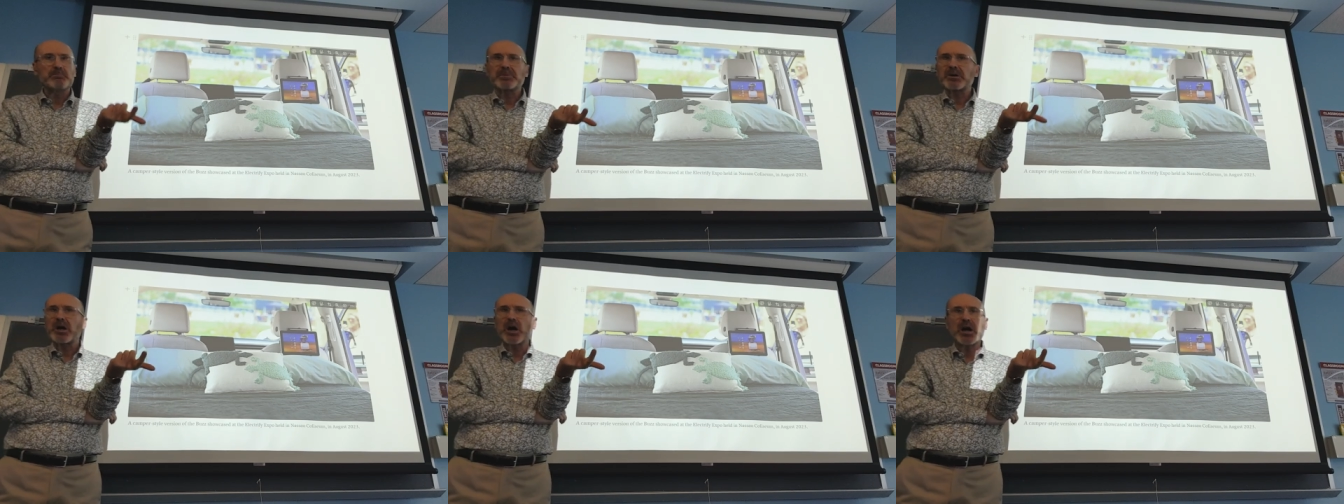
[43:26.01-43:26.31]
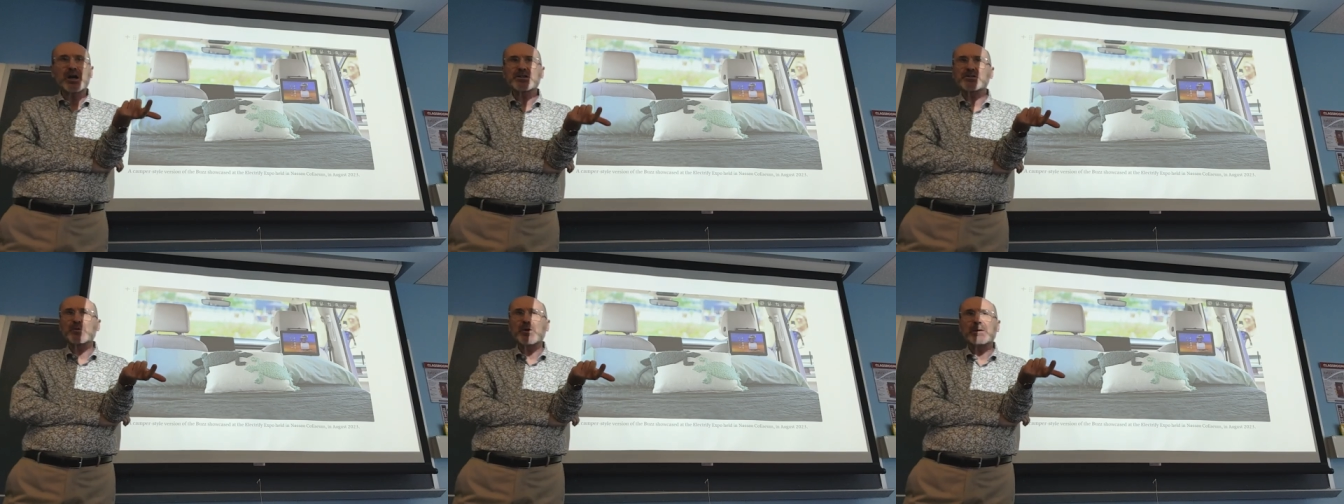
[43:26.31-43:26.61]

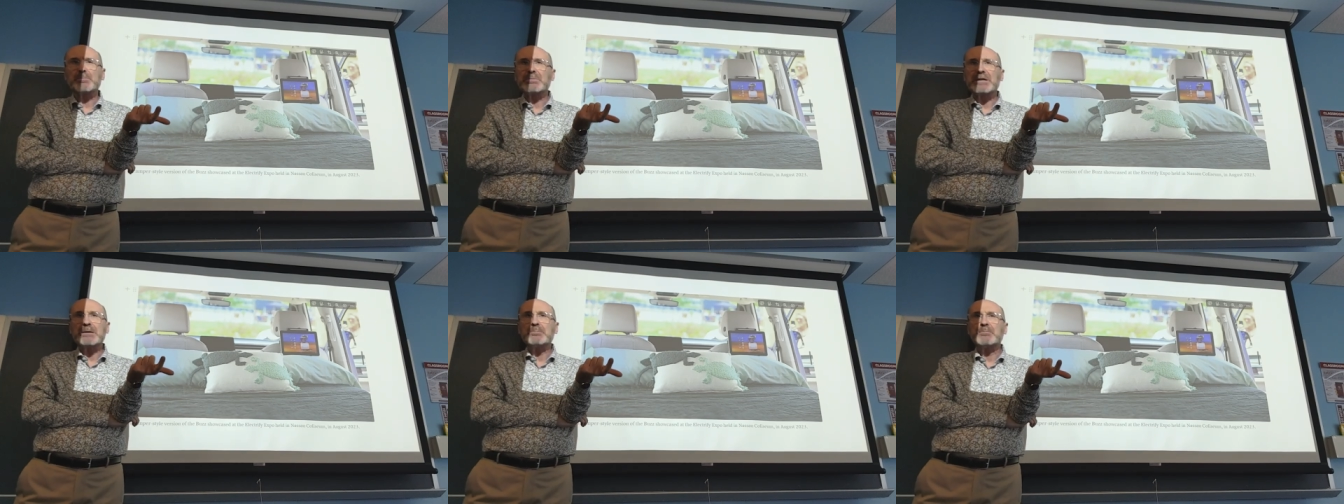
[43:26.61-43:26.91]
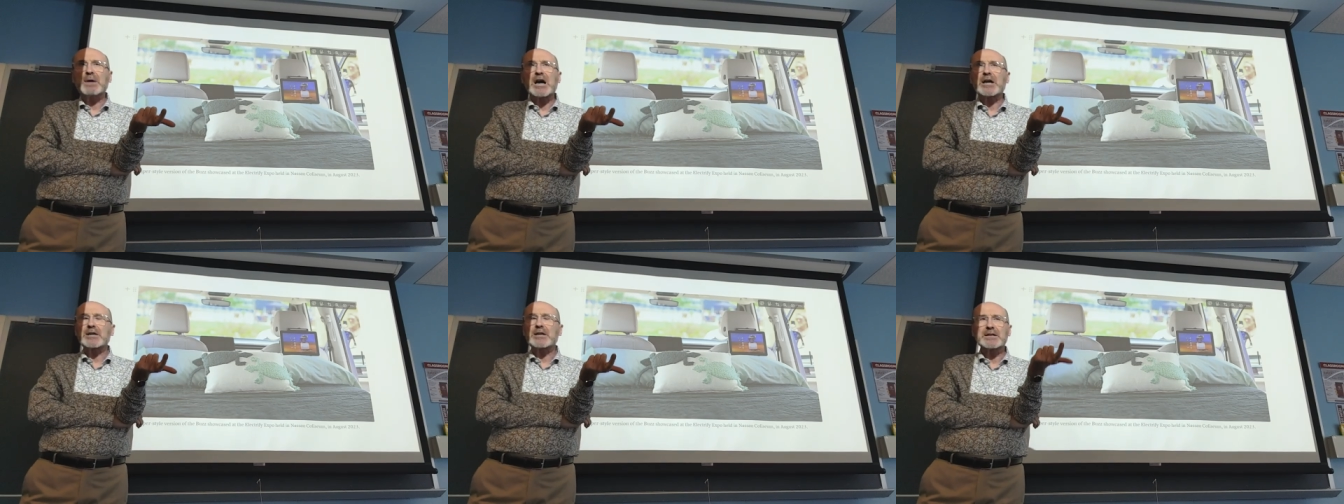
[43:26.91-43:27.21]
cars were being
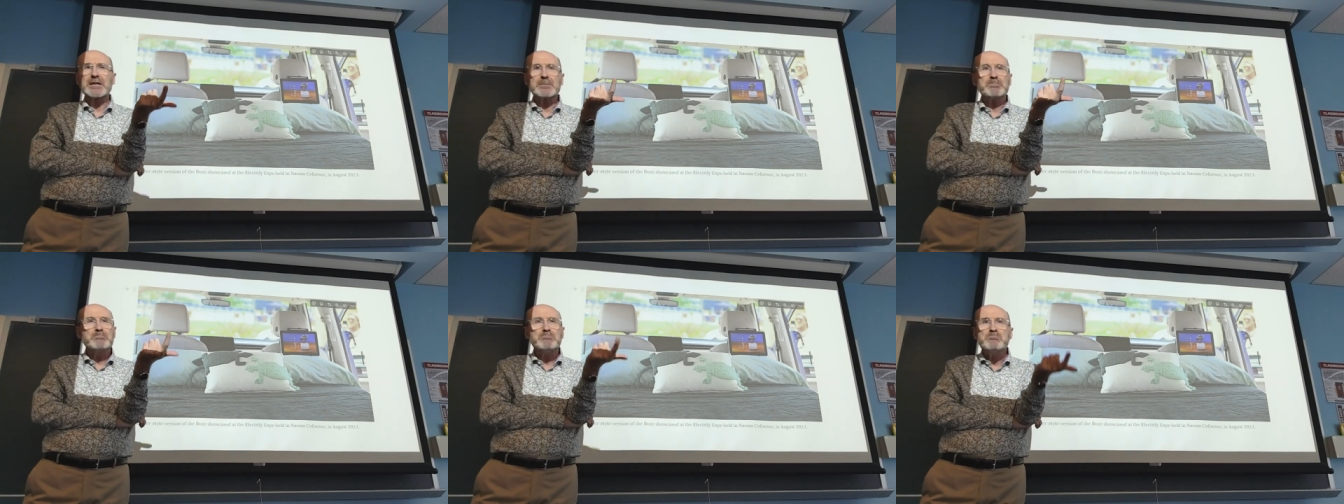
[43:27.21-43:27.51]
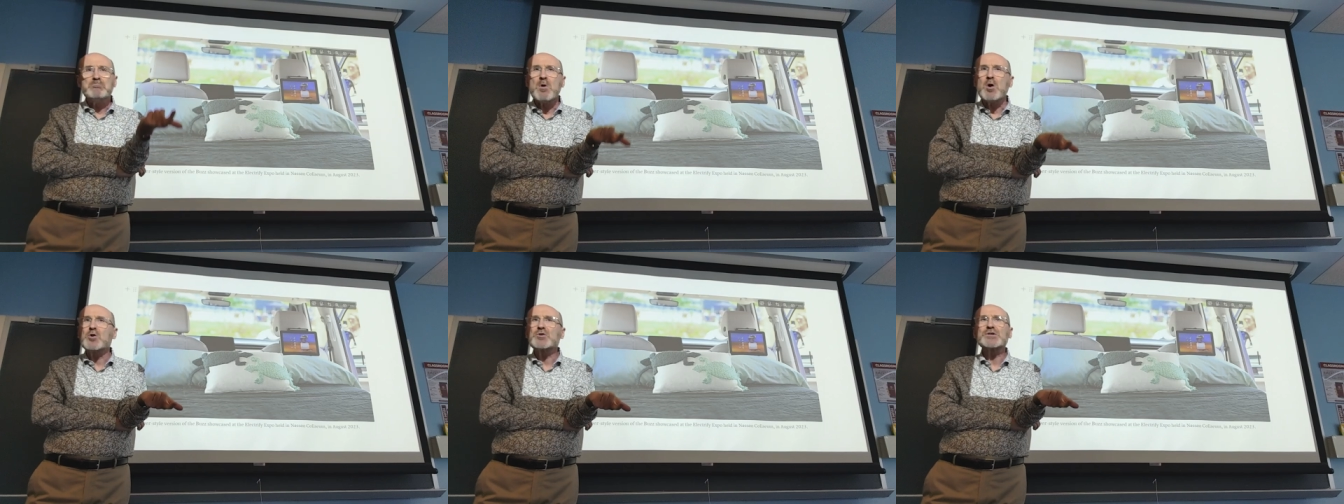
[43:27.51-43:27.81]
marketed
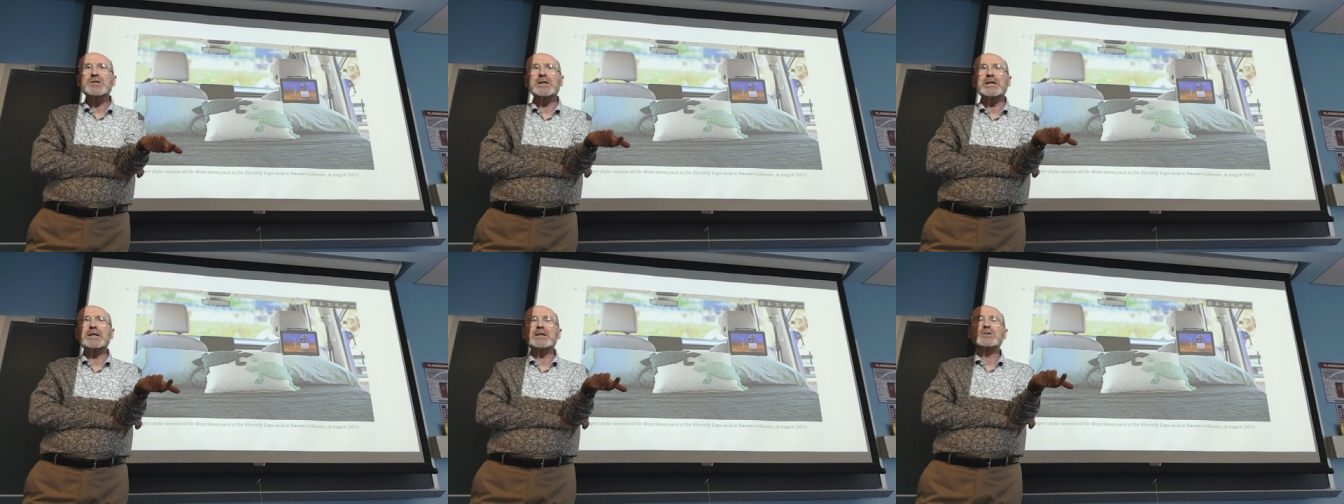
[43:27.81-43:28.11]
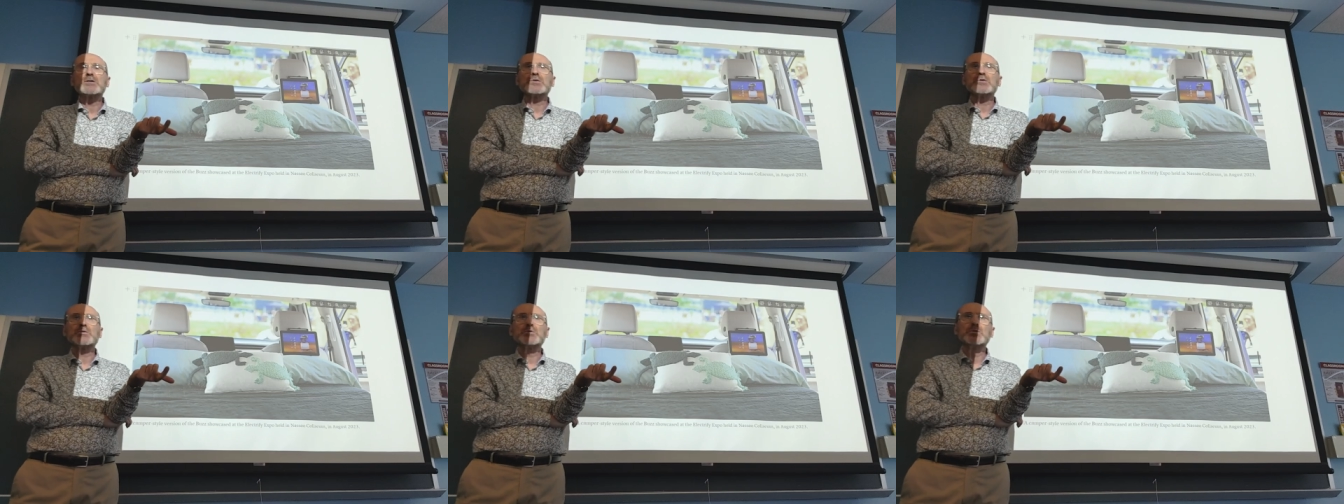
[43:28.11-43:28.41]
mostly
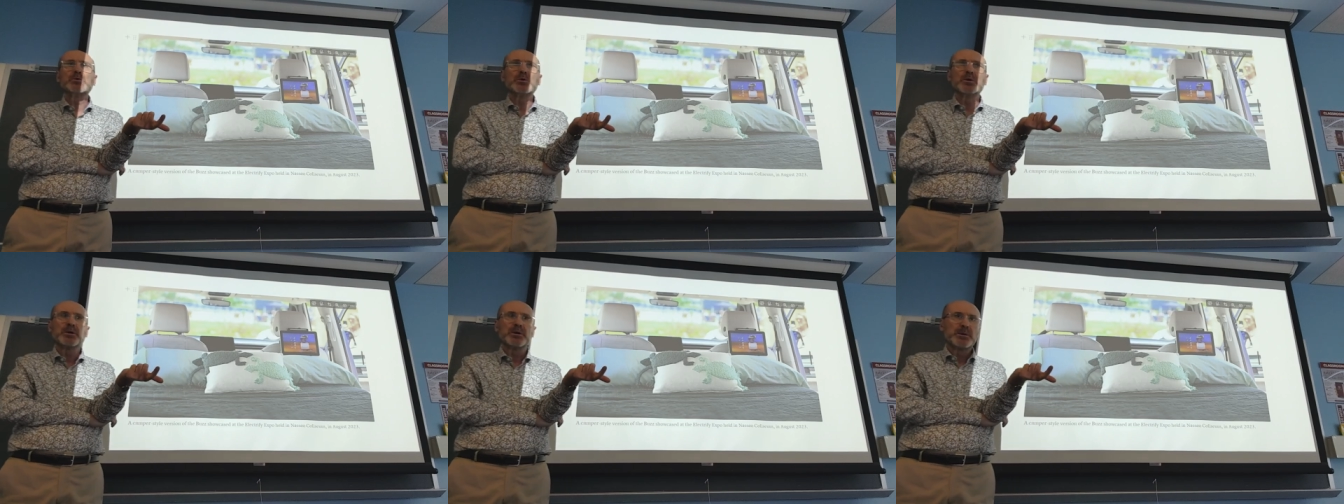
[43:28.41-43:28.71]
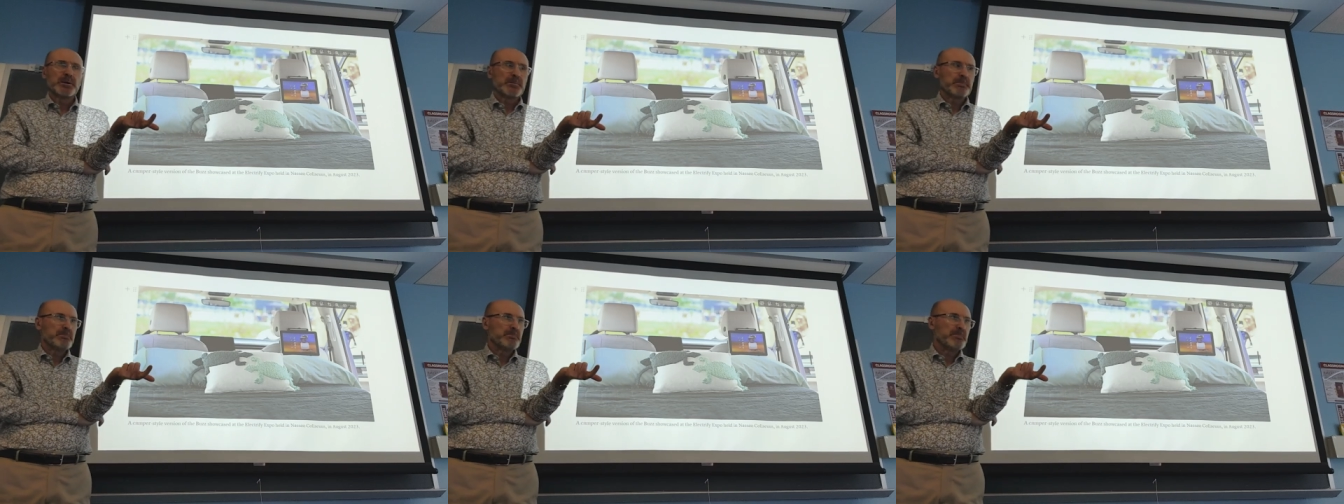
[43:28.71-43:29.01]
to
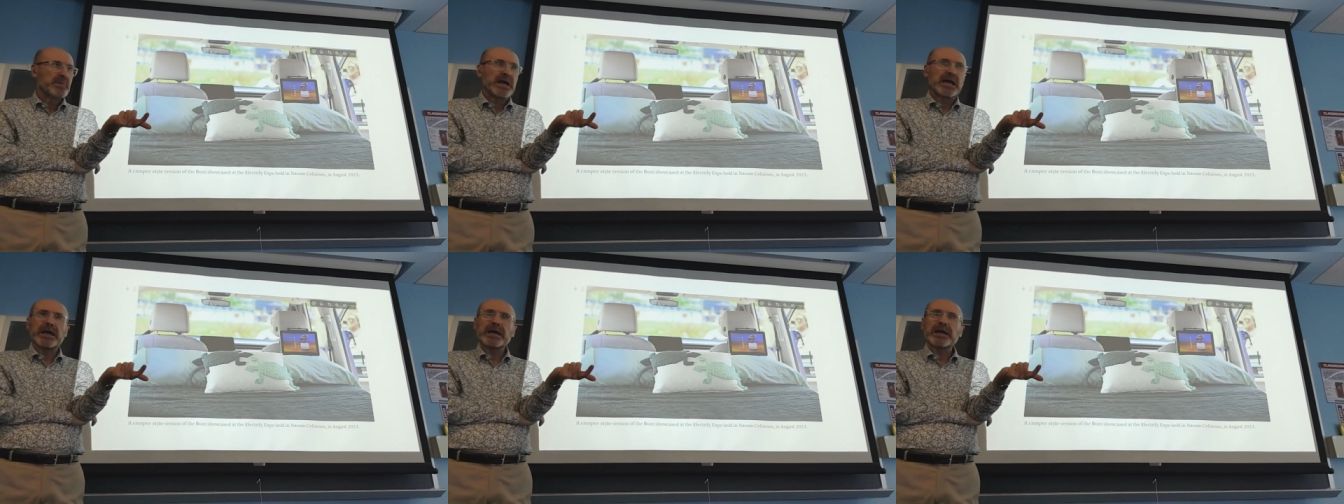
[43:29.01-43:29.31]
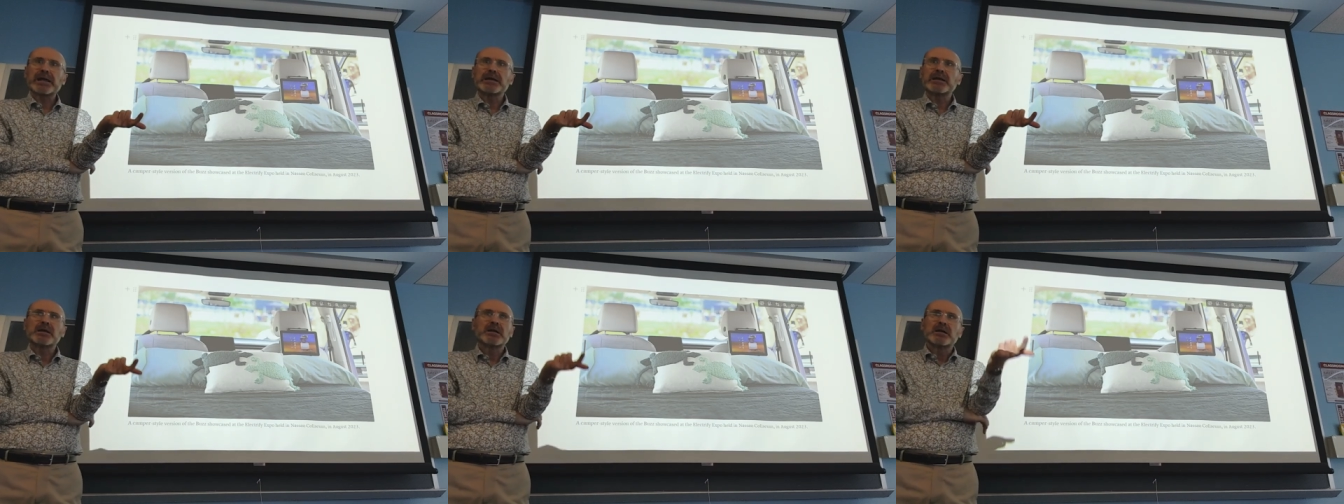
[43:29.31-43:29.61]

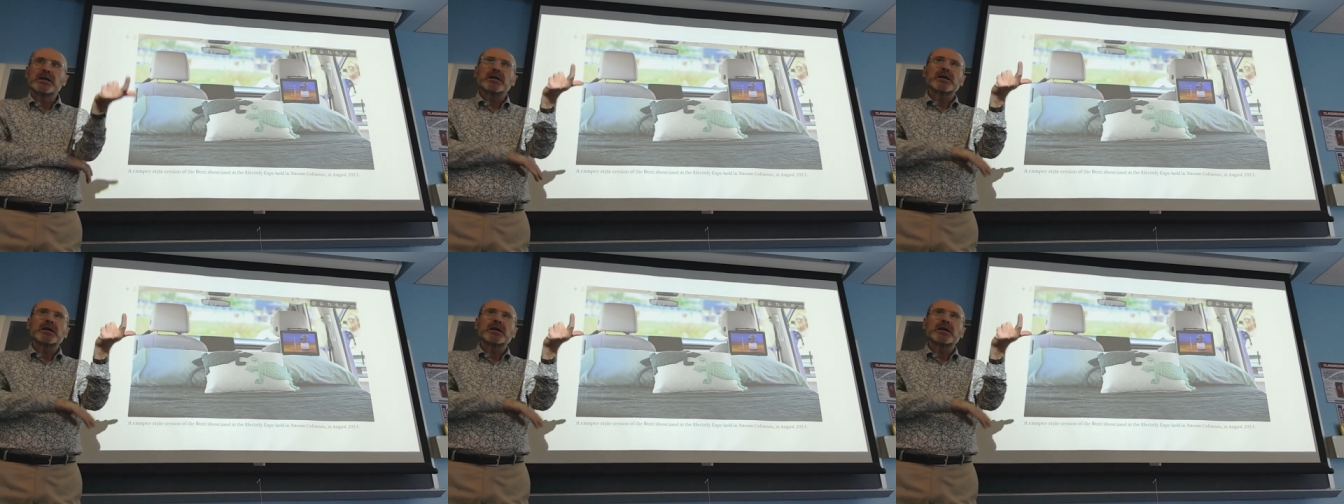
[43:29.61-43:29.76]
men.